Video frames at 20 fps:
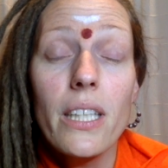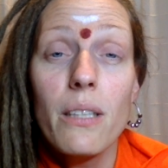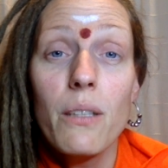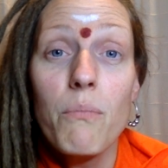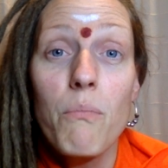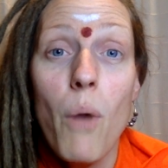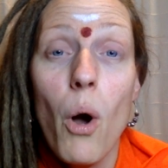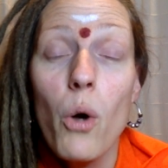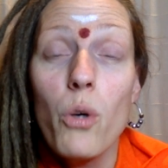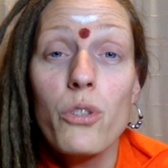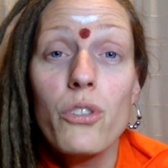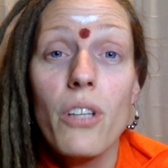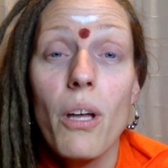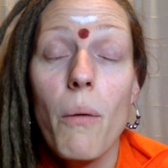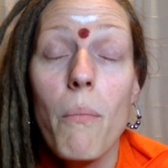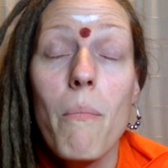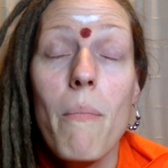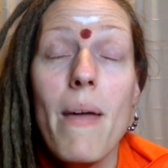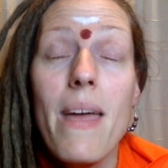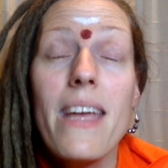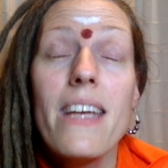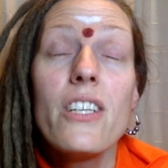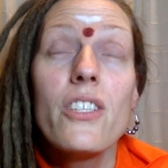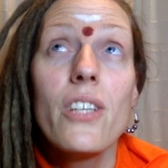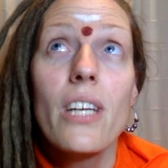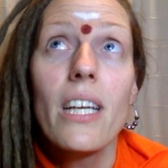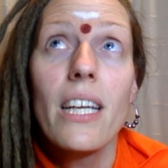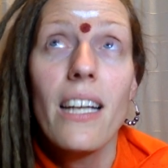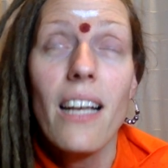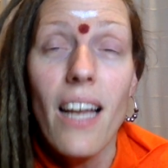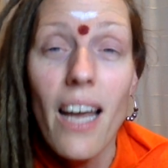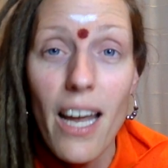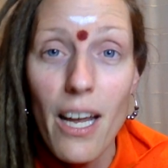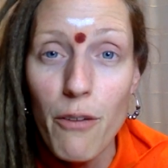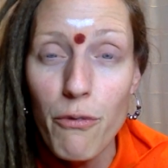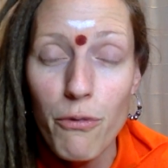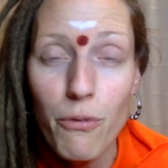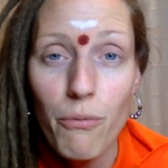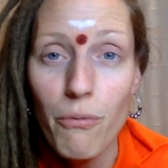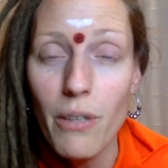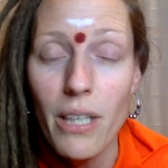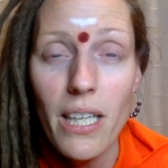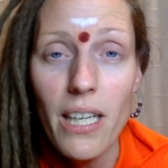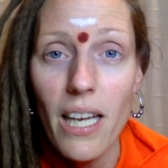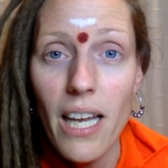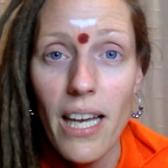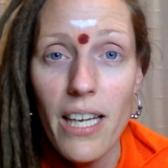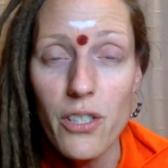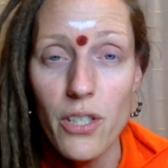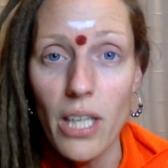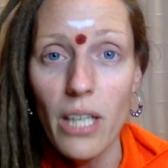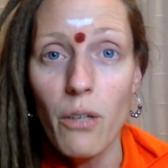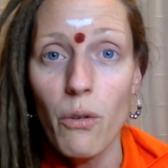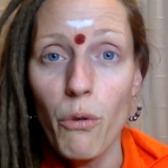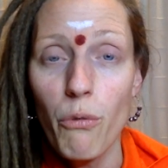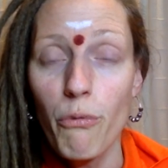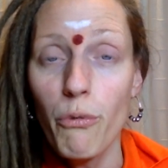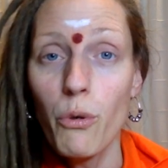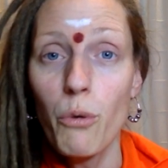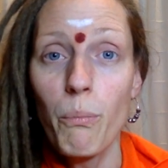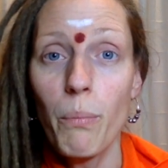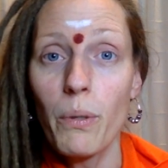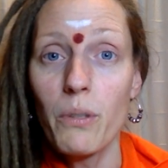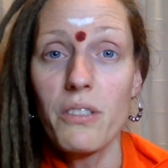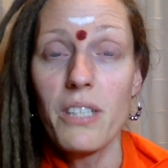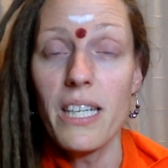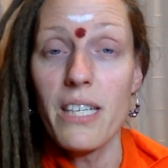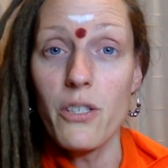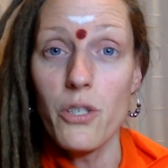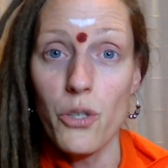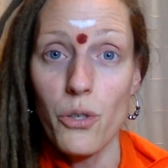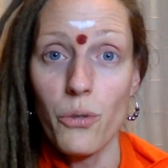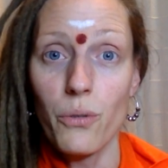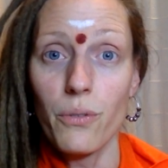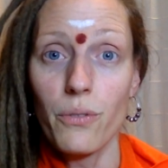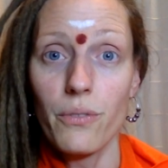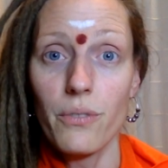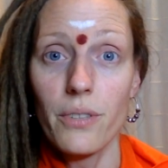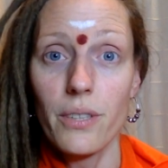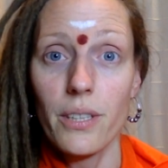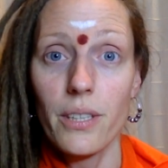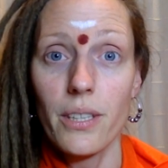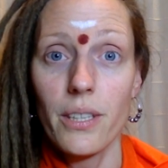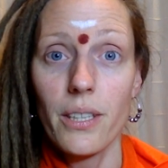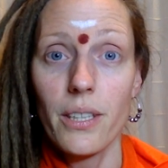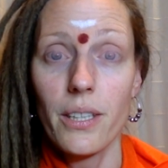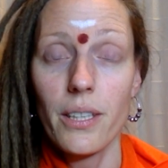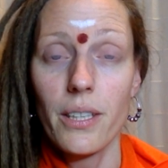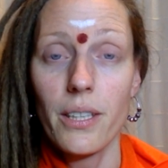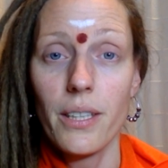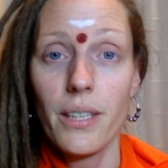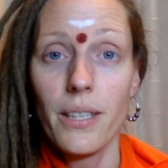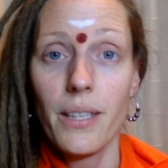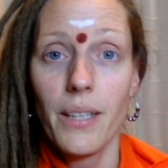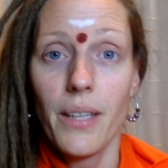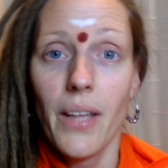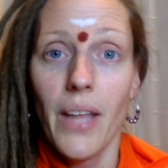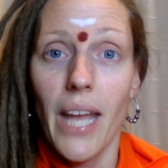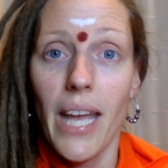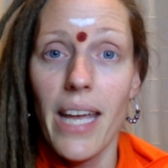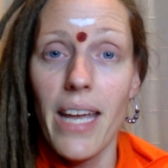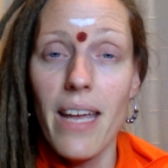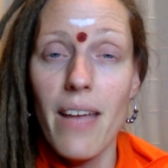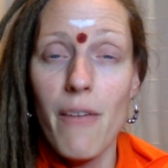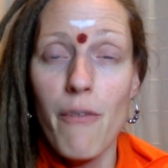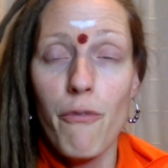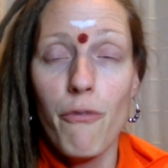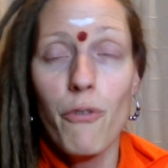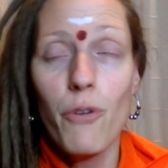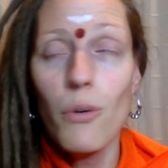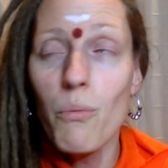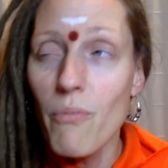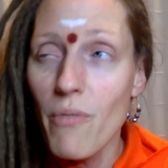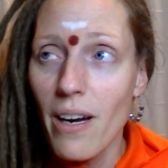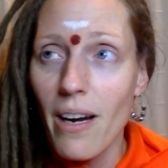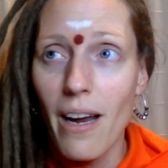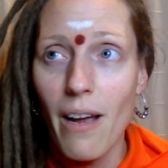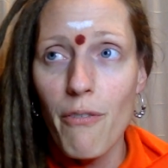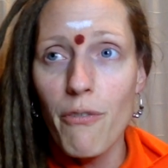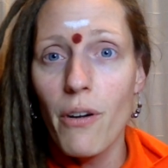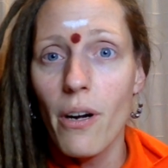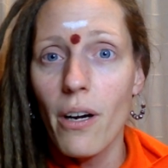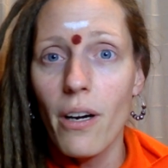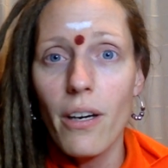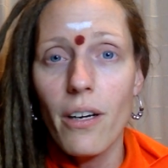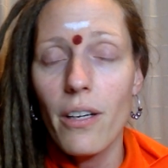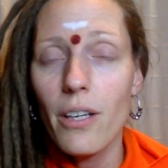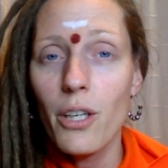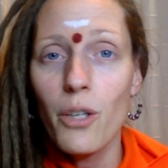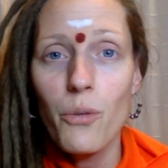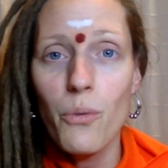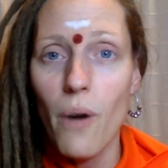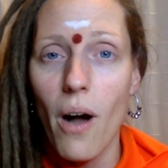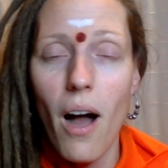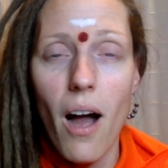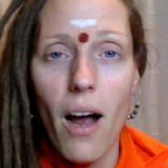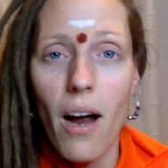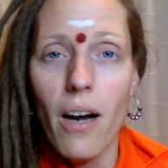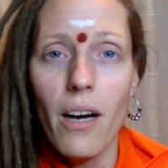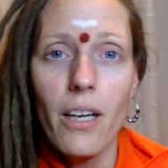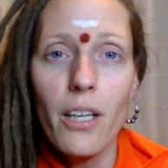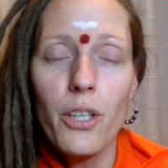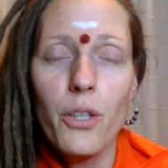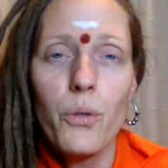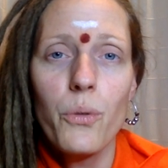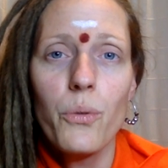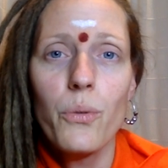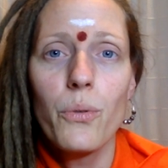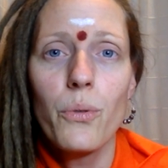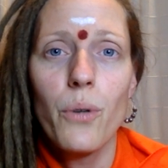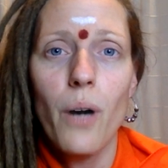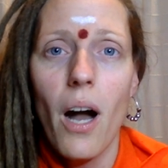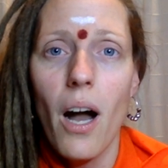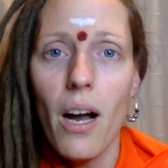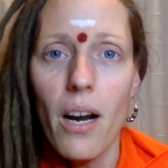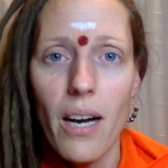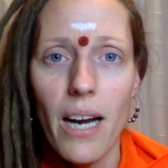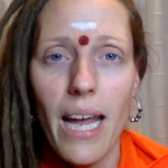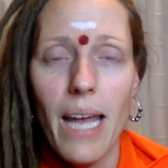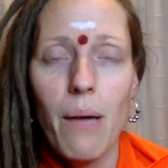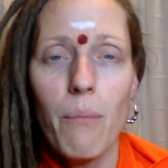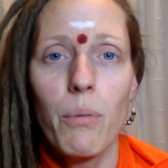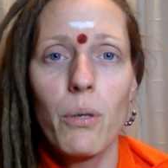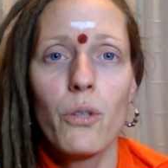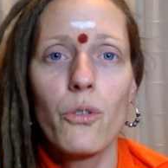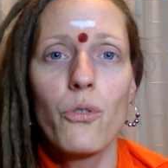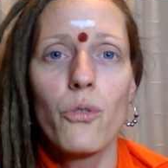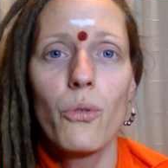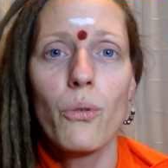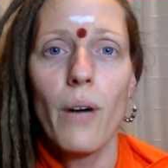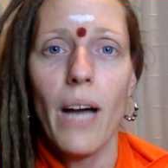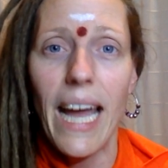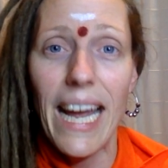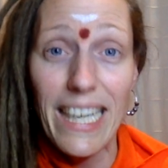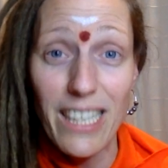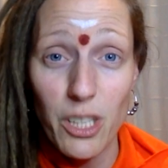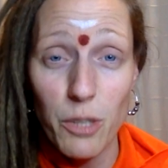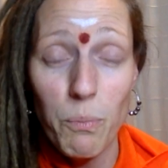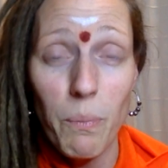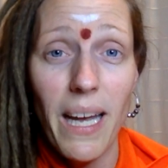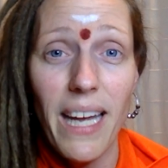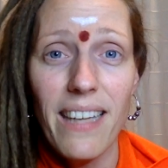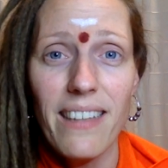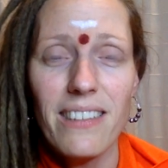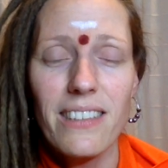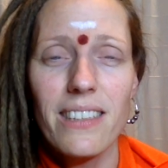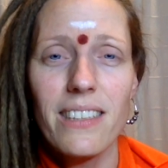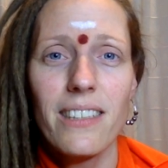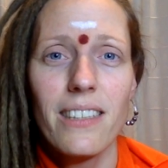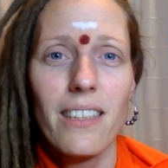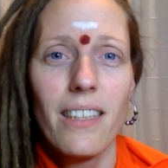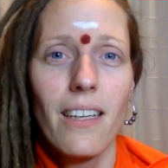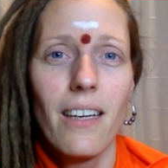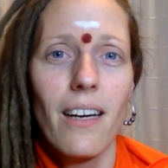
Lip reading: a most amazing life, realizing your full potential? And from wherever you are able to expand